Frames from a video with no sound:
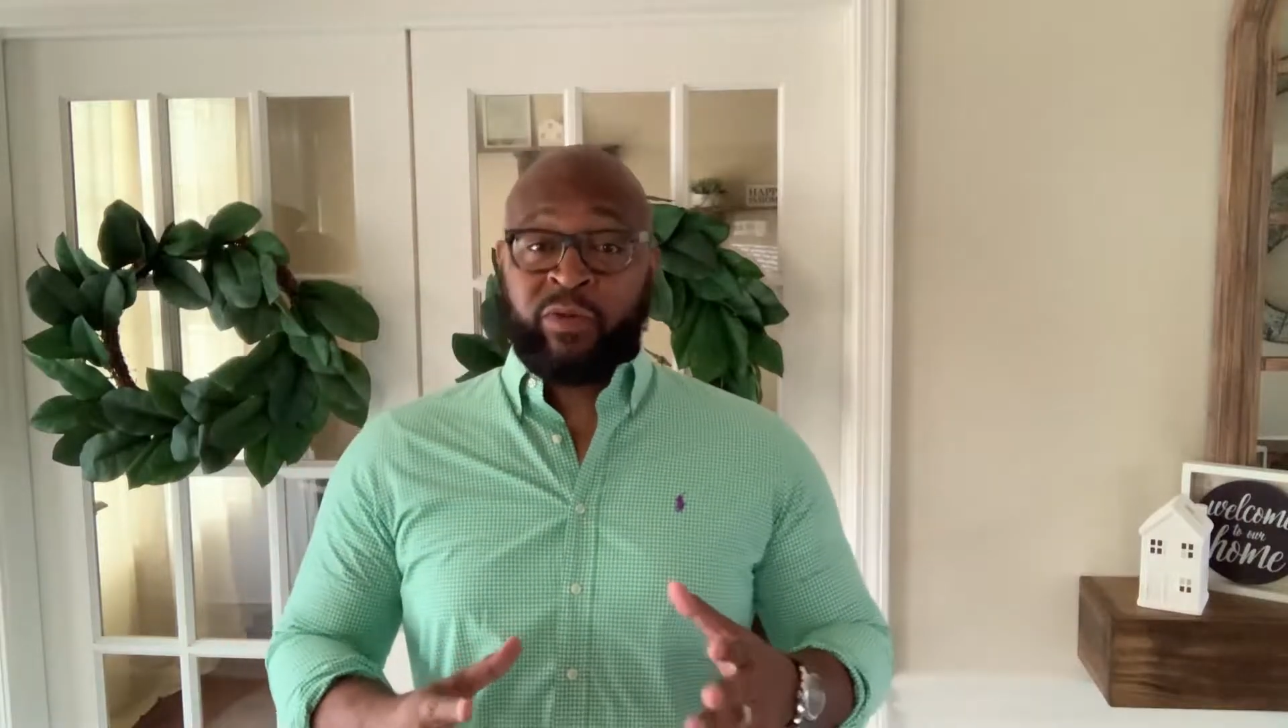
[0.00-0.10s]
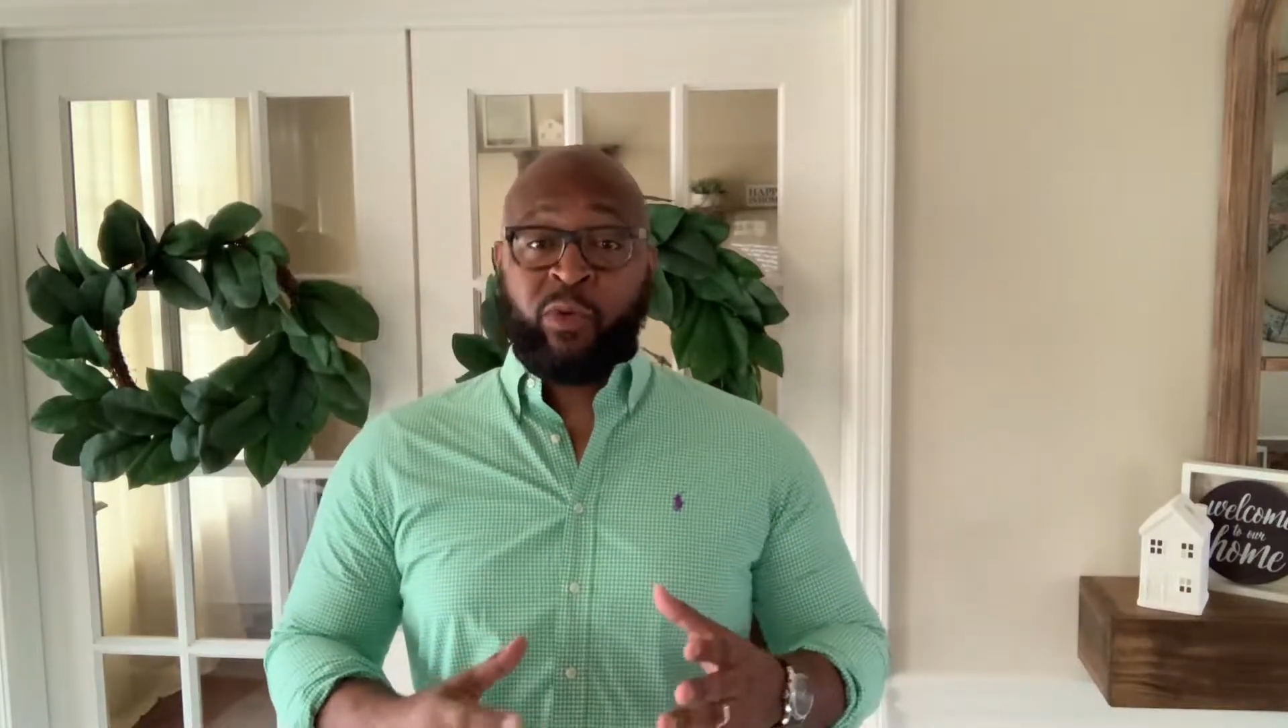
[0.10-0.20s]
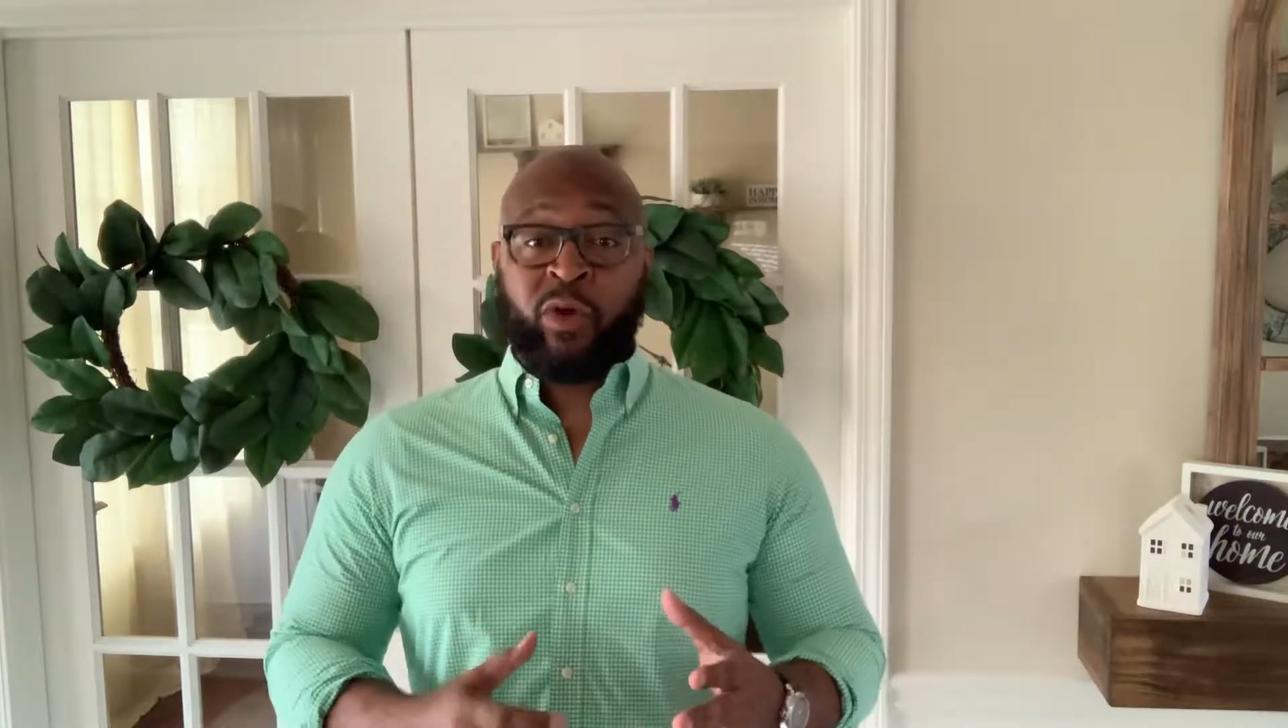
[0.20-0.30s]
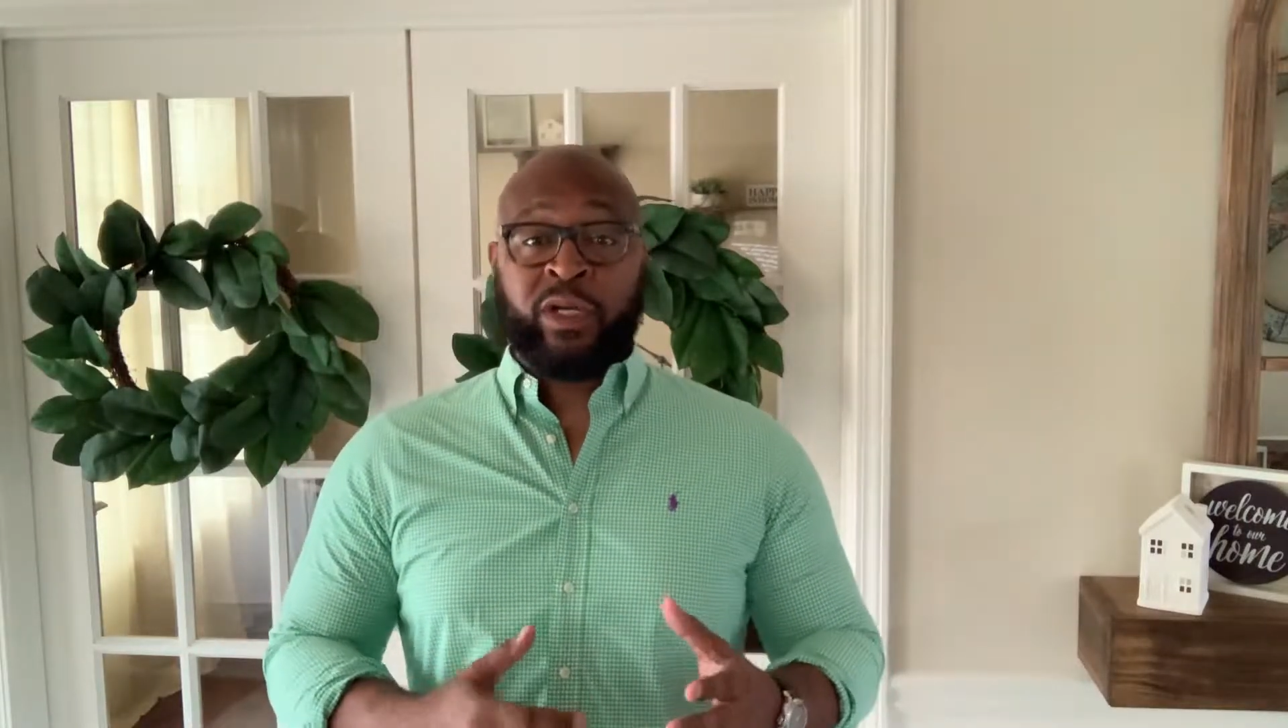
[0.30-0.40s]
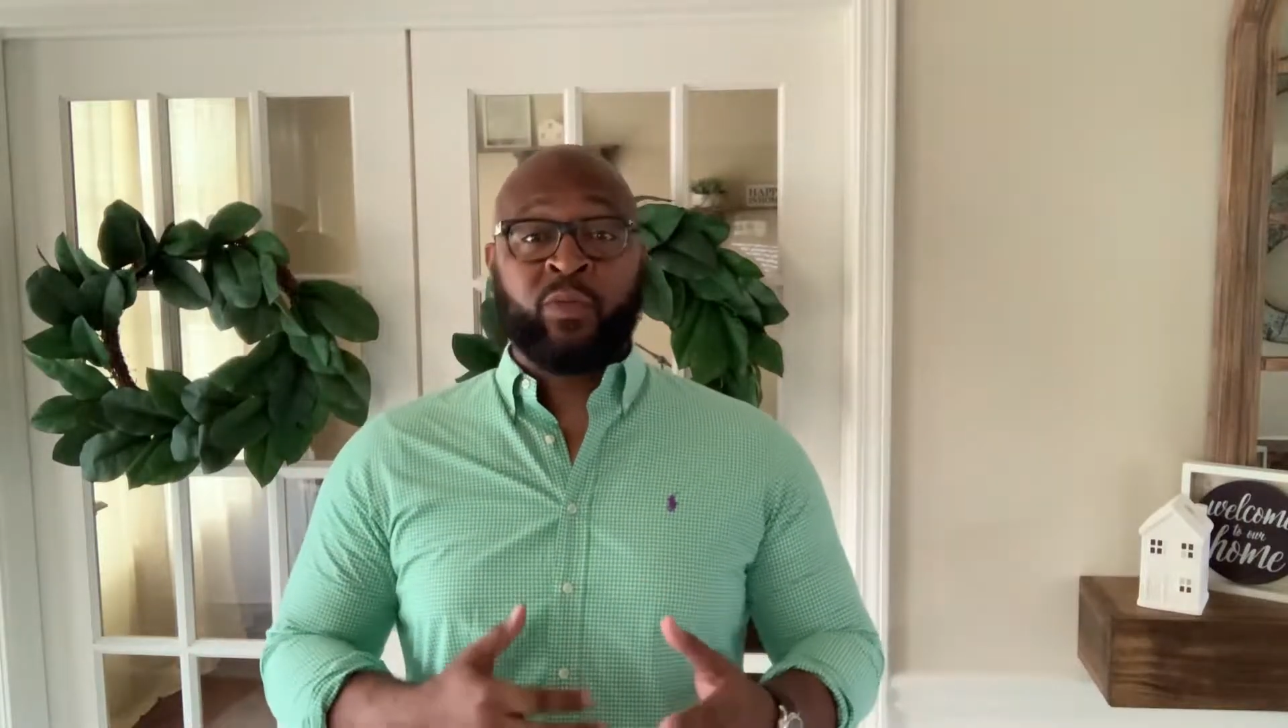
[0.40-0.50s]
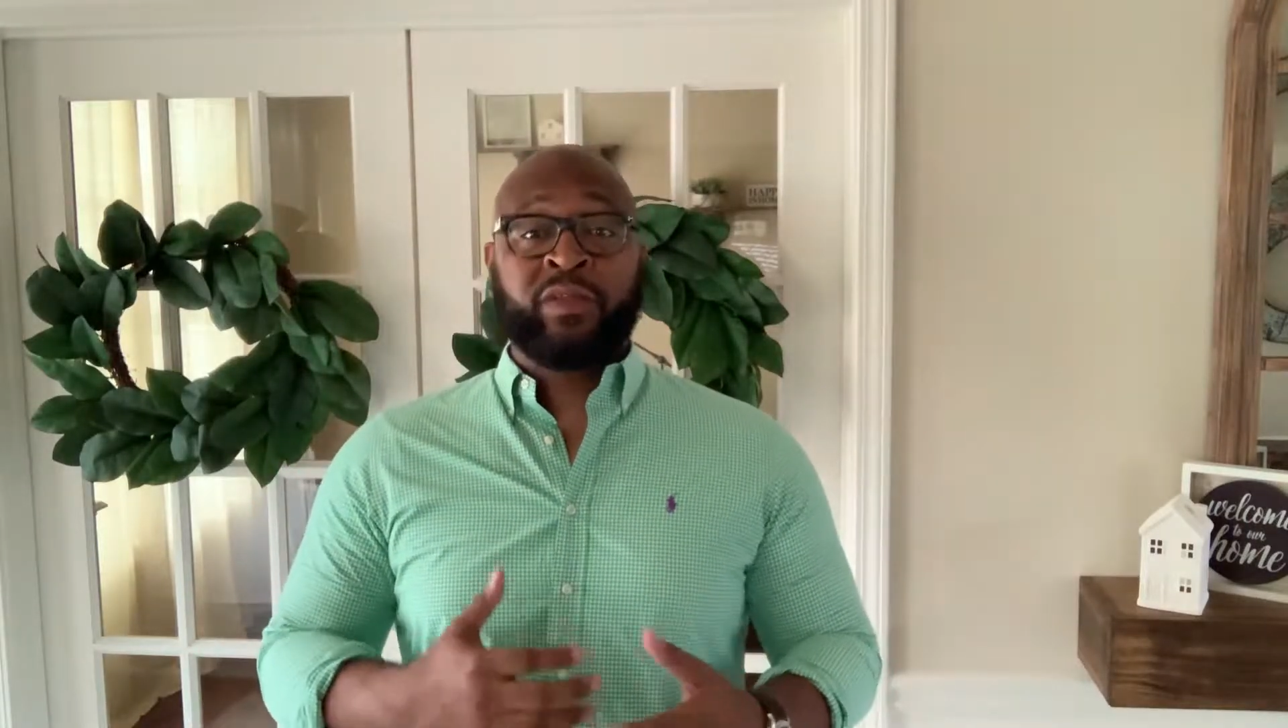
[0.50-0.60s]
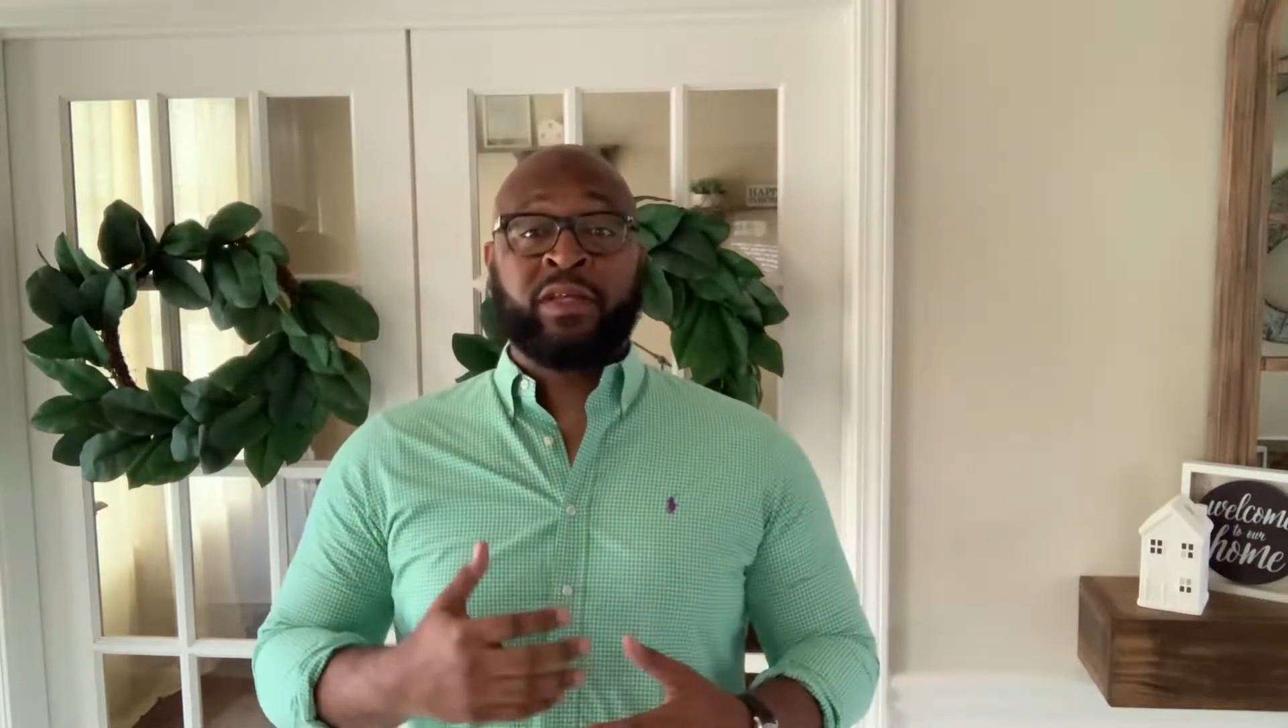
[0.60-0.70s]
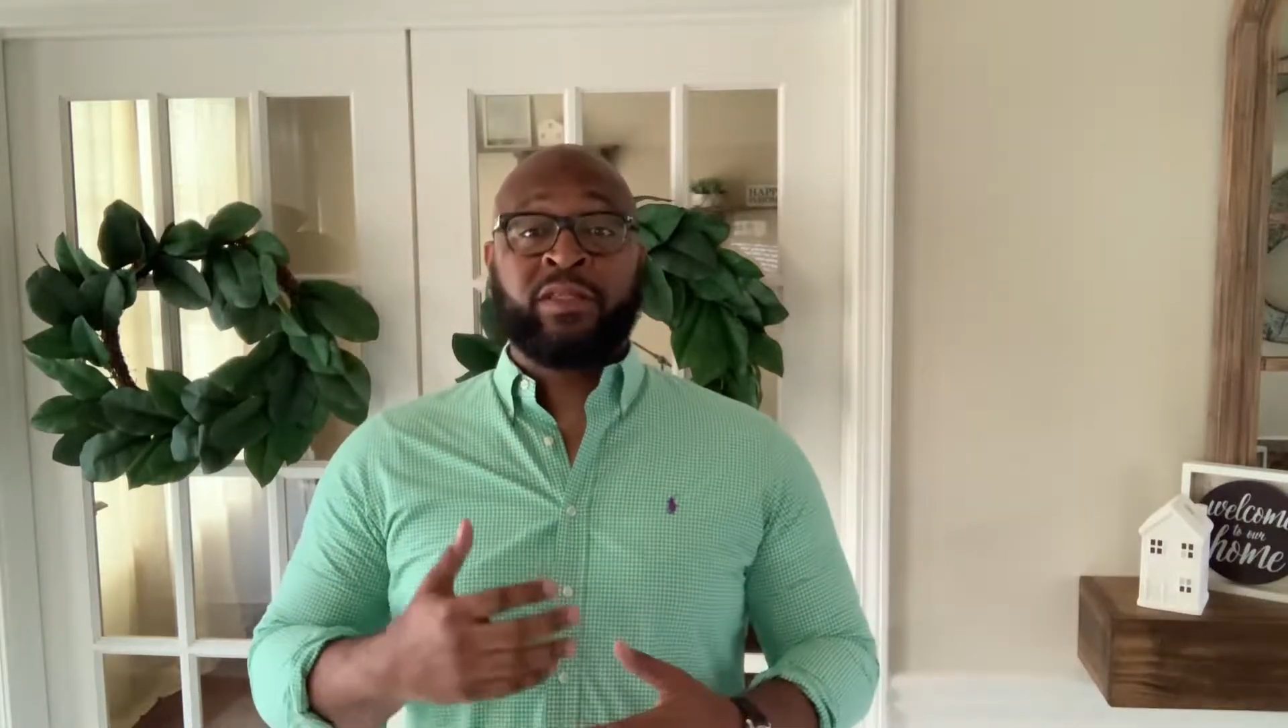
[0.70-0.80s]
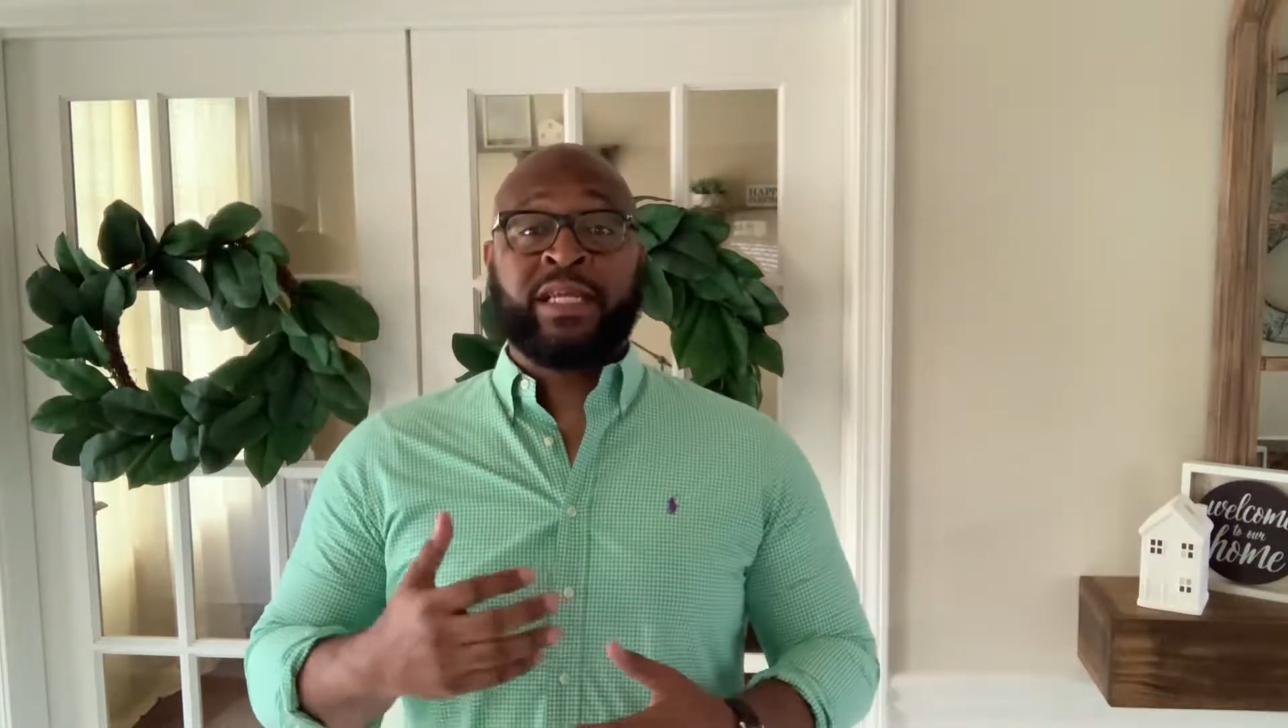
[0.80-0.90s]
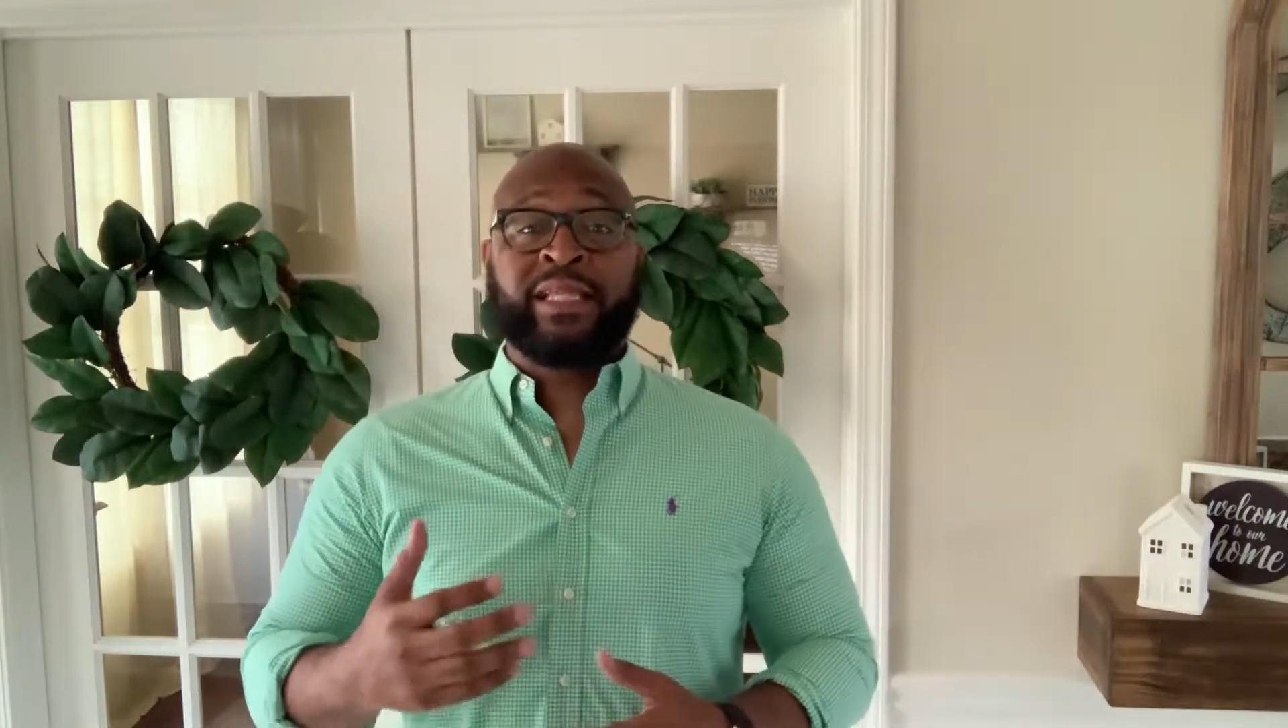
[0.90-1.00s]
reporting
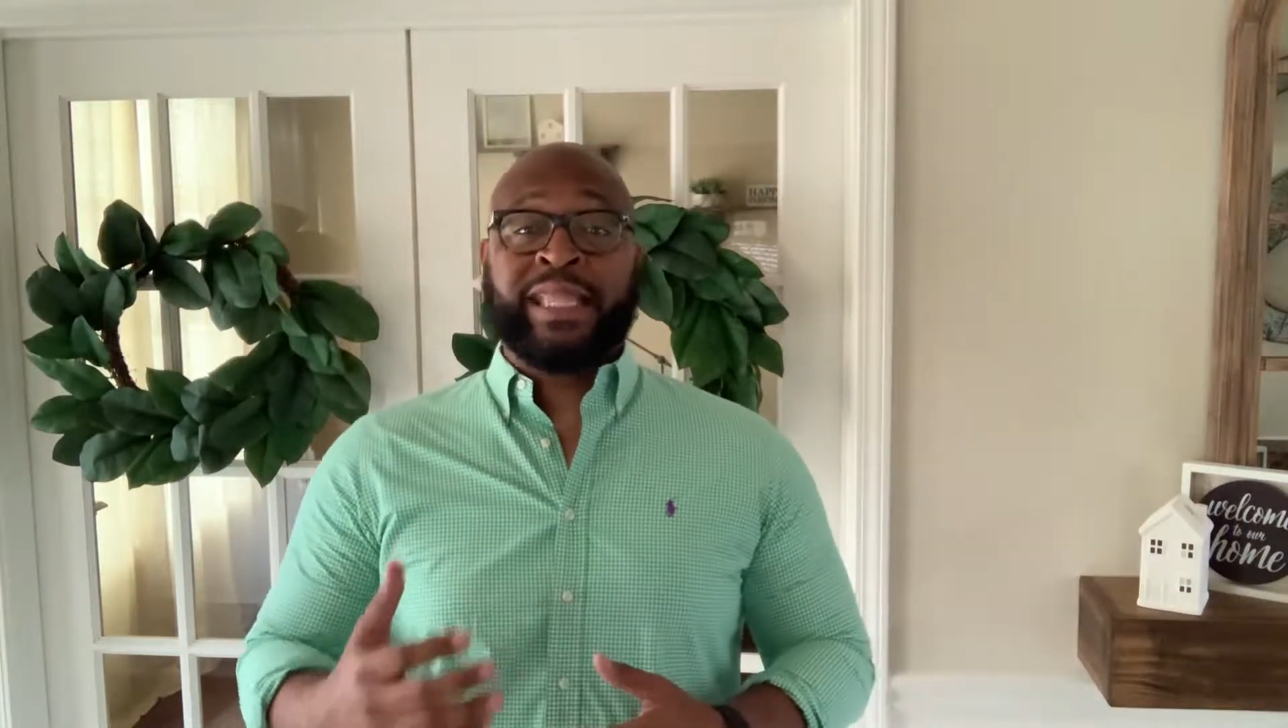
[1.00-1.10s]
within the